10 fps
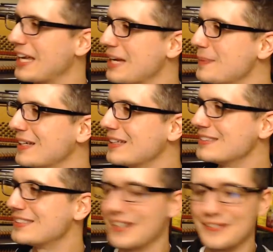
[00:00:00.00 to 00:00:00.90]
and ambient
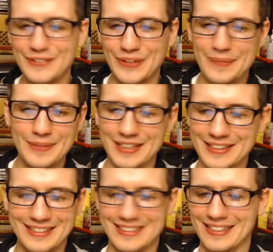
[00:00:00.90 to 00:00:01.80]
and stuff. So I'm
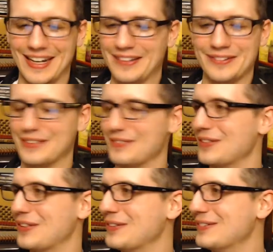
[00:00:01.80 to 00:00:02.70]
like, I don't even
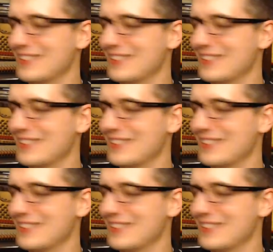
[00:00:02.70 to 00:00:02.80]
know.